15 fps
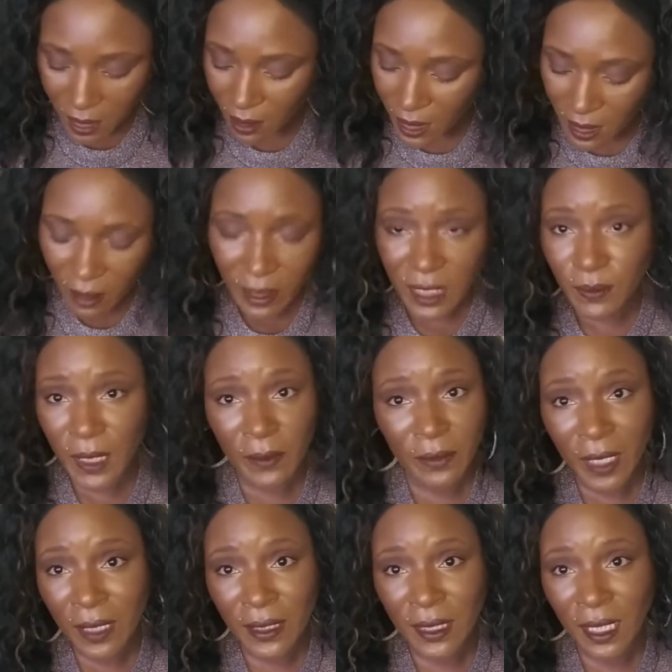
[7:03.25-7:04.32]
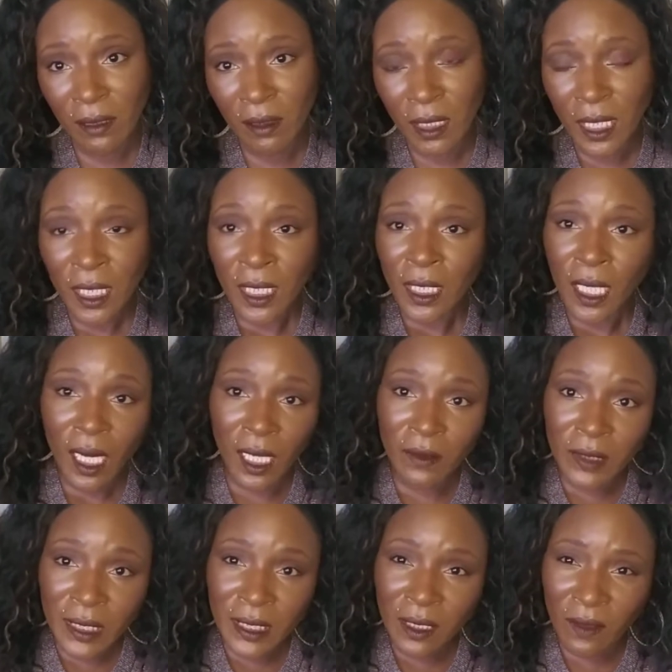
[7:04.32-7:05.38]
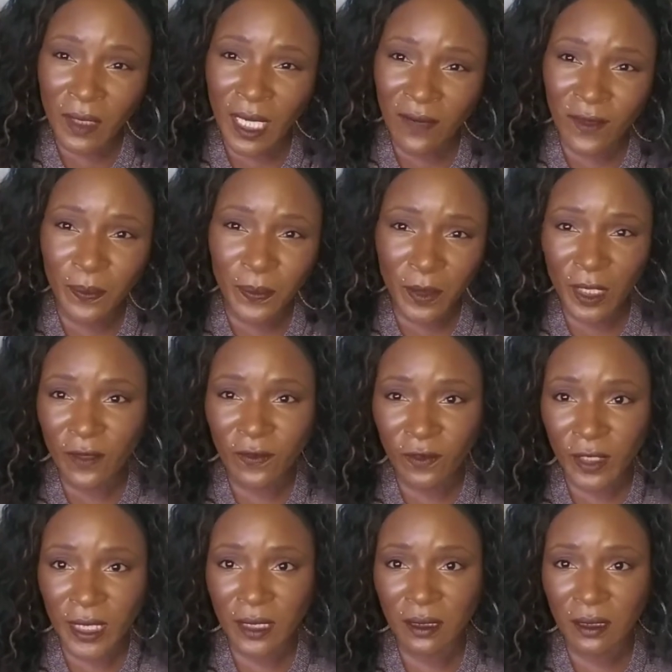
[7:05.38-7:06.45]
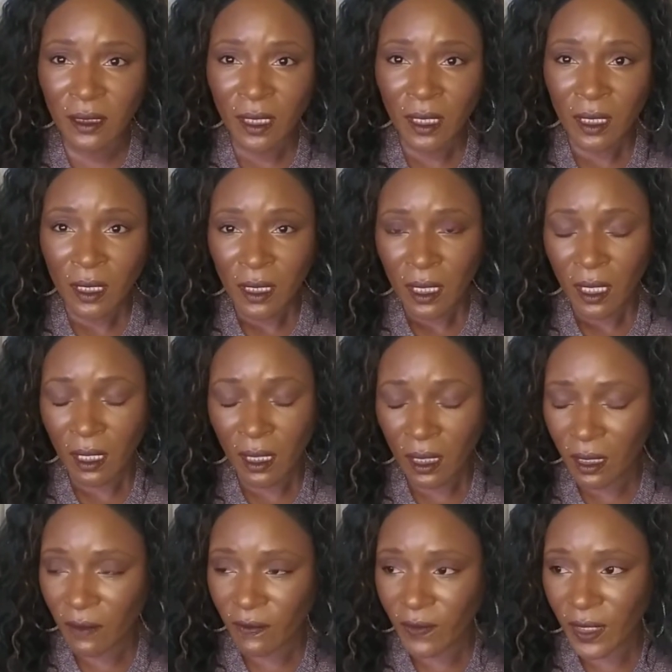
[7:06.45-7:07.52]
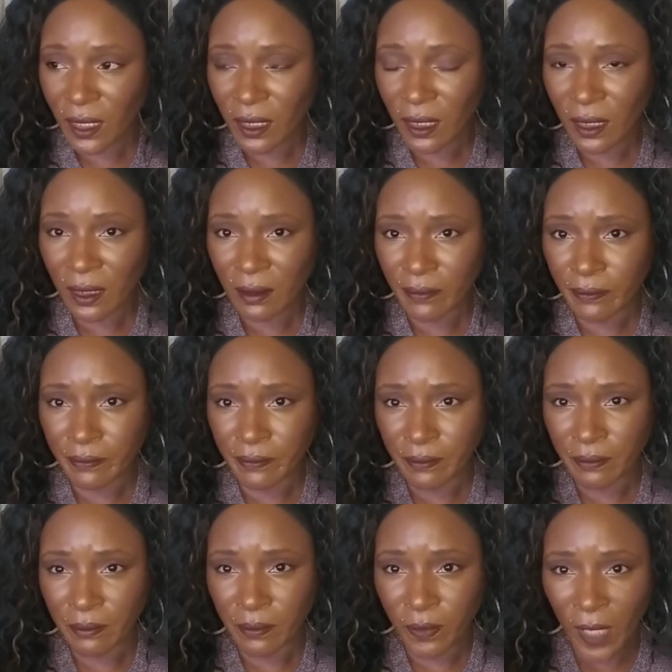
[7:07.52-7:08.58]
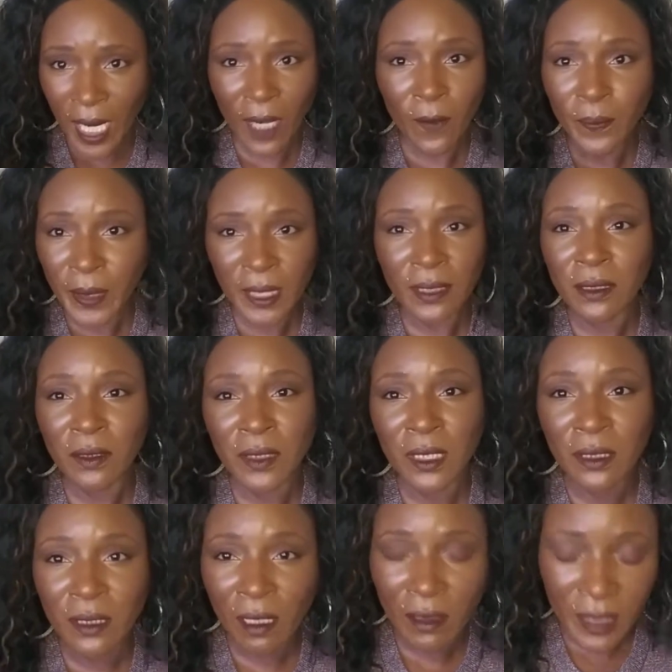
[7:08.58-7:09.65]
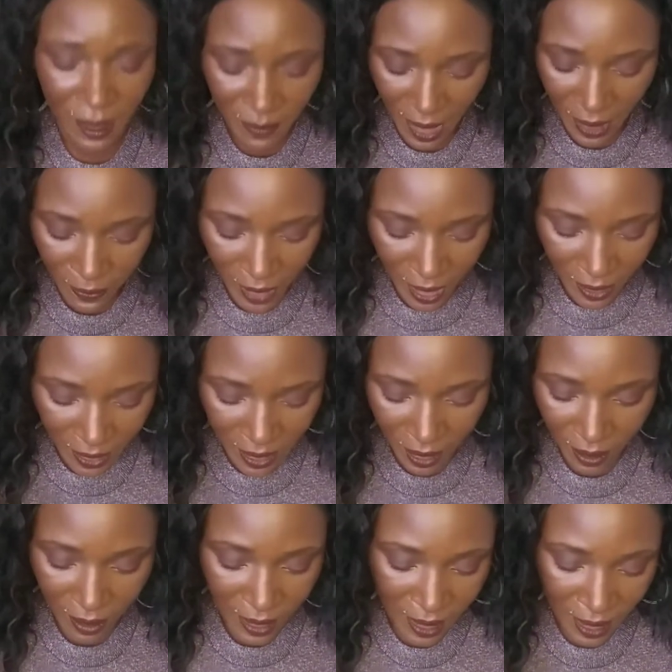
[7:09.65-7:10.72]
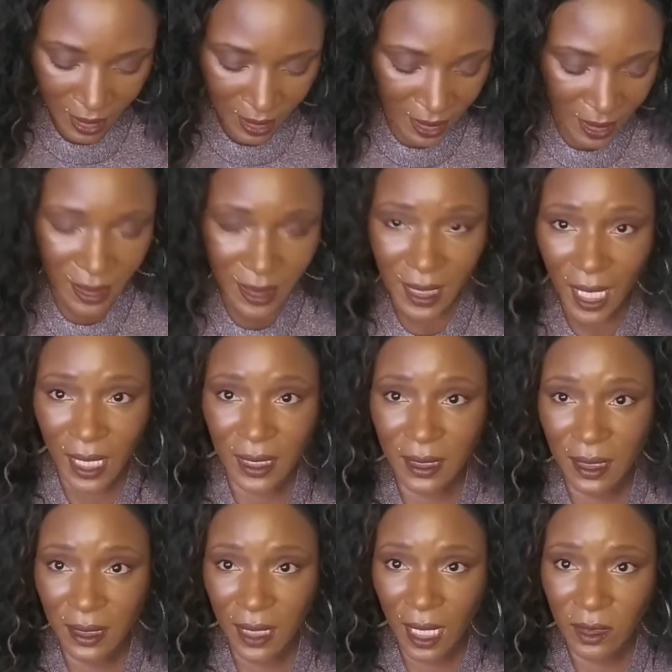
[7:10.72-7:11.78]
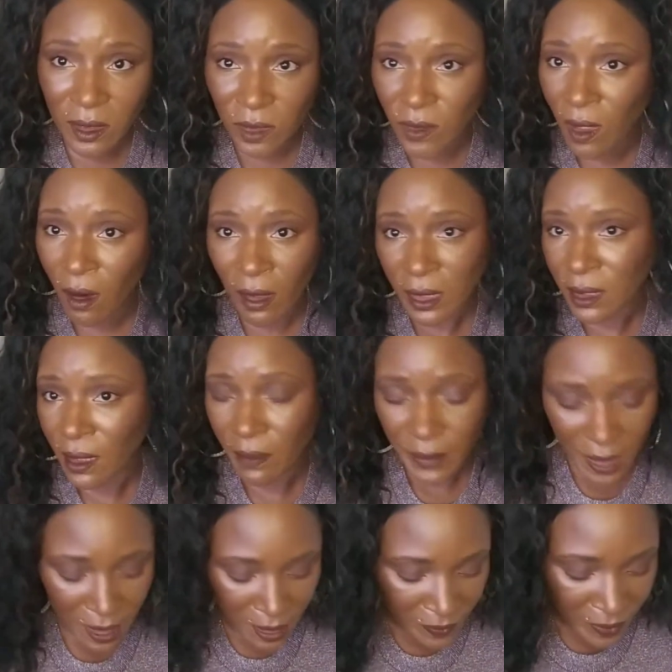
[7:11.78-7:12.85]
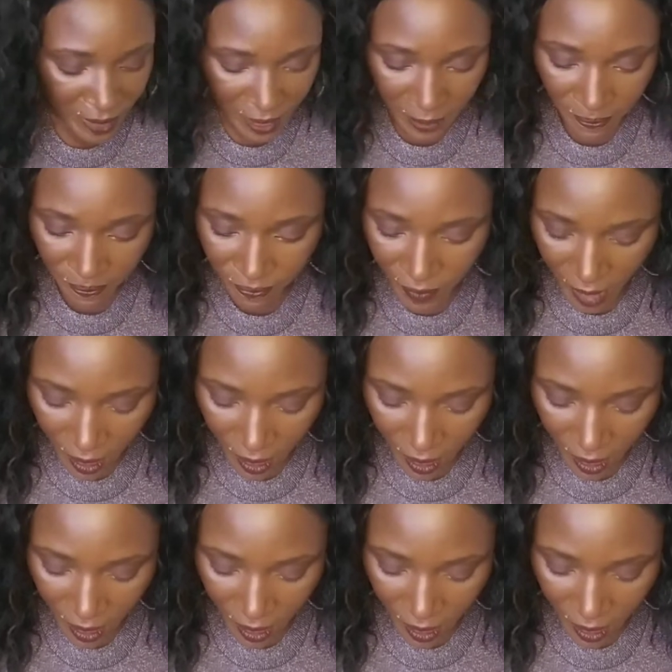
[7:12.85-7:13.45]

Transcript: So as long as my brows stay on, I really don't have a preference of uh, brow pencils. As long as my brows stay on and they look nice and not too harsh, I'm good with it.